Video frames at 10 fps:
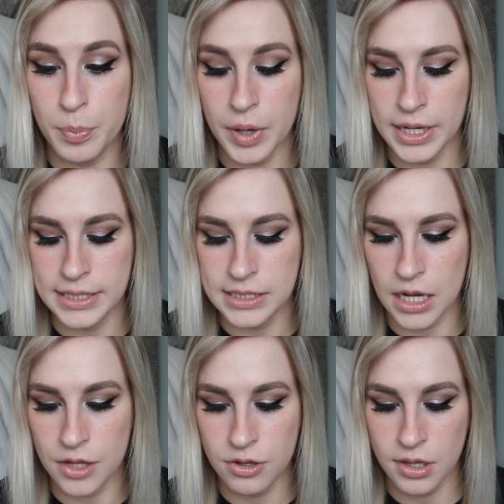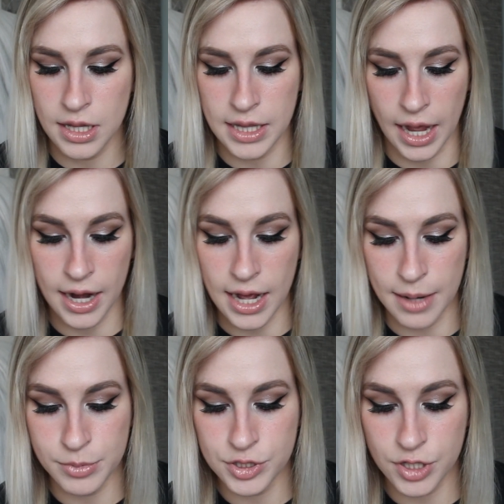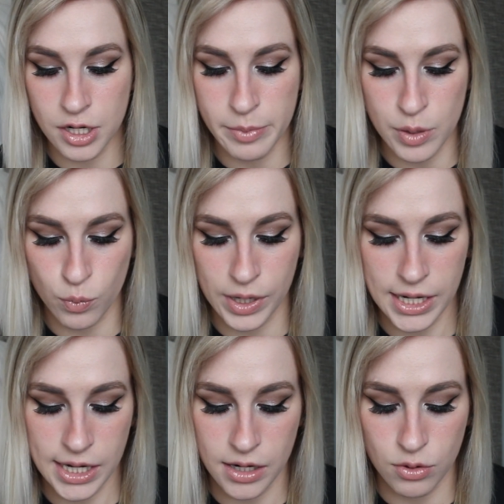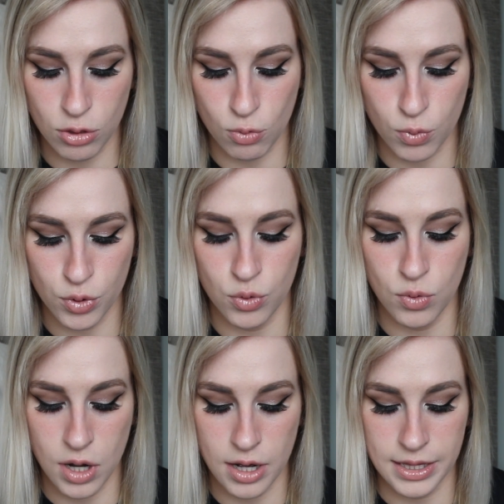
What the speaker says: But other than that, I'm just going to be reading through